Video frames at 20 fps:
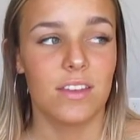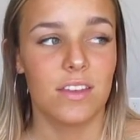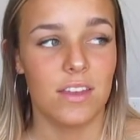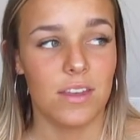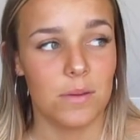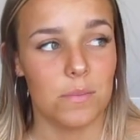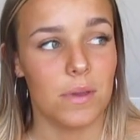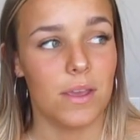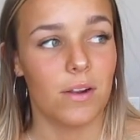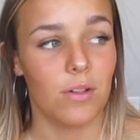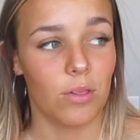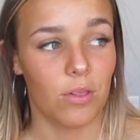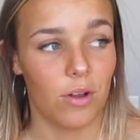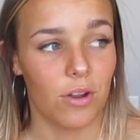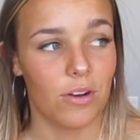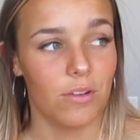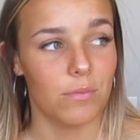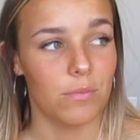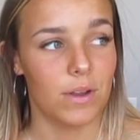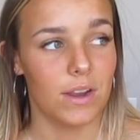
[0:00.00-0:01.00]
It made a
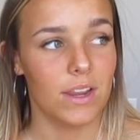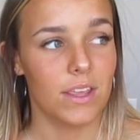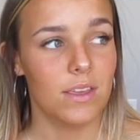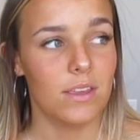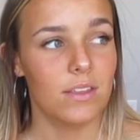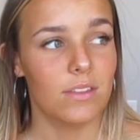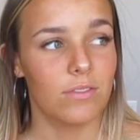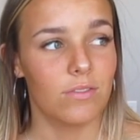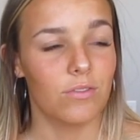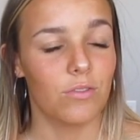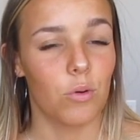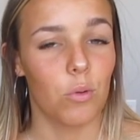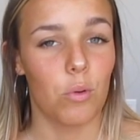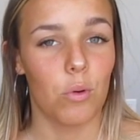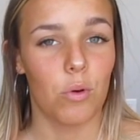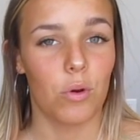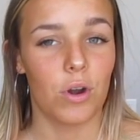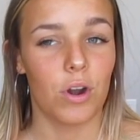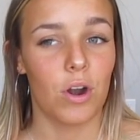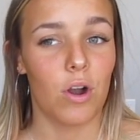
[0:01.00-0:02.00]
lot of money
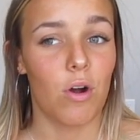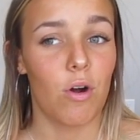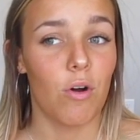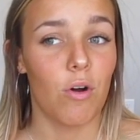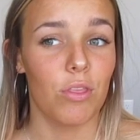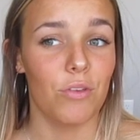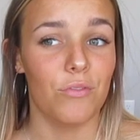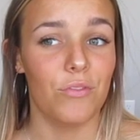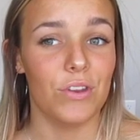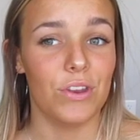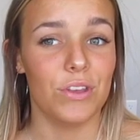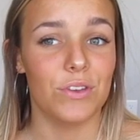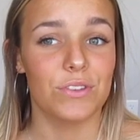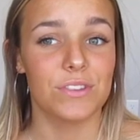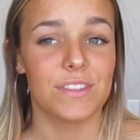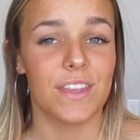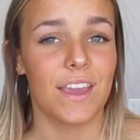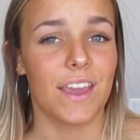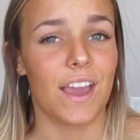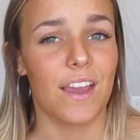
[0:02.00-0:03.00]
for the
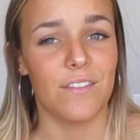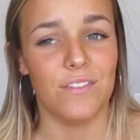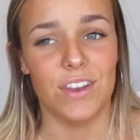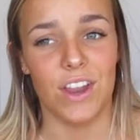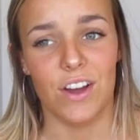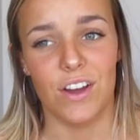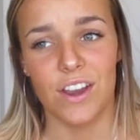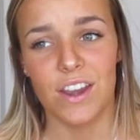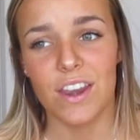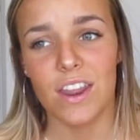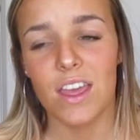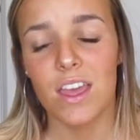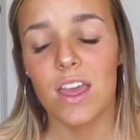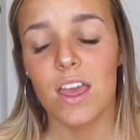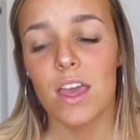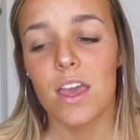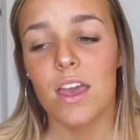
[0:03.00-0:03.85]
videos like I've done.